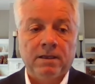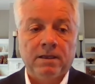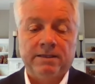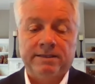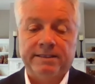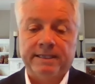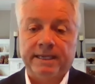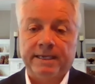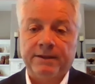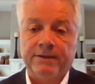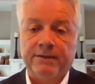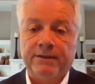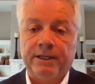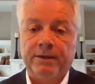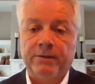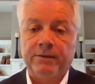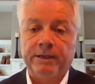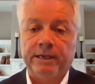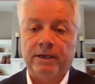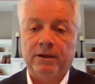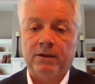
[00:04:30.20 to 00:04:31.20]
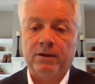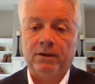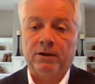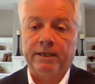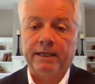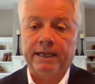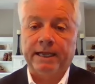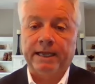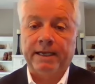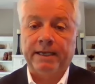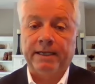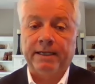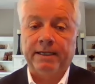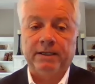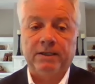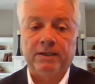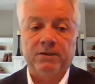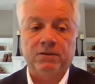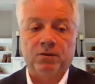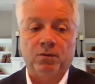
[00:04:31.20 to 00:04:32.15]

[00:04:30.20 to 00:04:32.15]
The second thing we got to look at is,